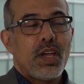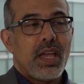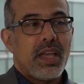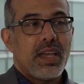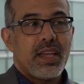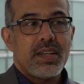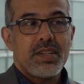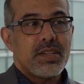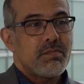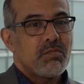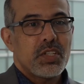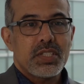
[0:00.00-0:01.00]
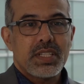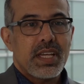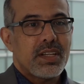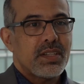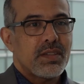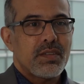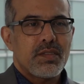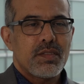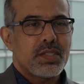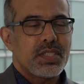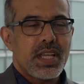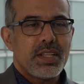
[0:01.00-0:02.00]
and just get a
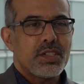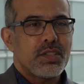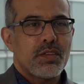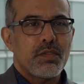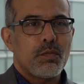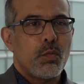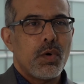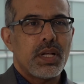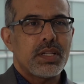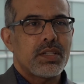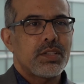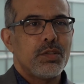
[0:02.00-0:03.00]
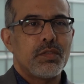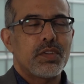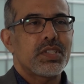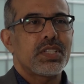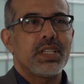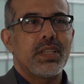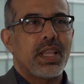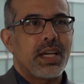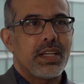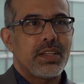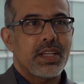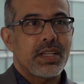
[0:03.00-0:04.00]
sense of what university
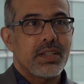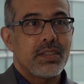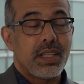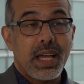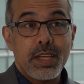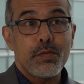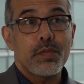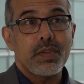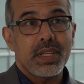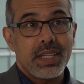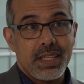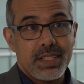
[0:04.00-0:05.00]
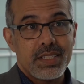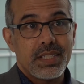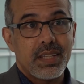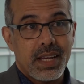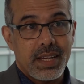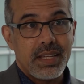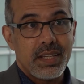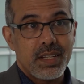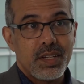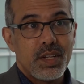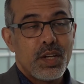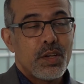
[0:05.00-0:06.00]
life is
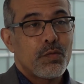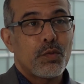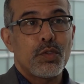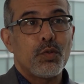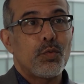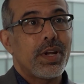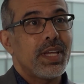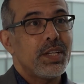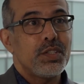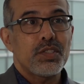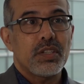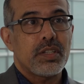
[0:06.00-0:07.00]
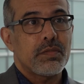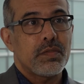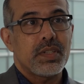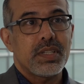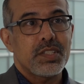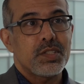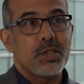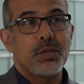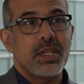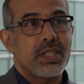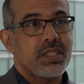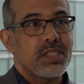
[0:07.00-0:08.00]
like for the range of
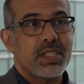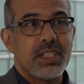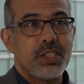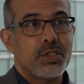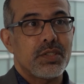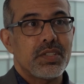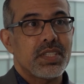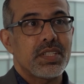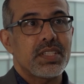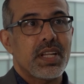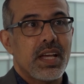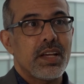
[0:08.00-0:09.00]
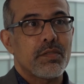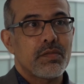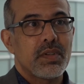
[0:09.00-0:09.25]
students, teachers, and staff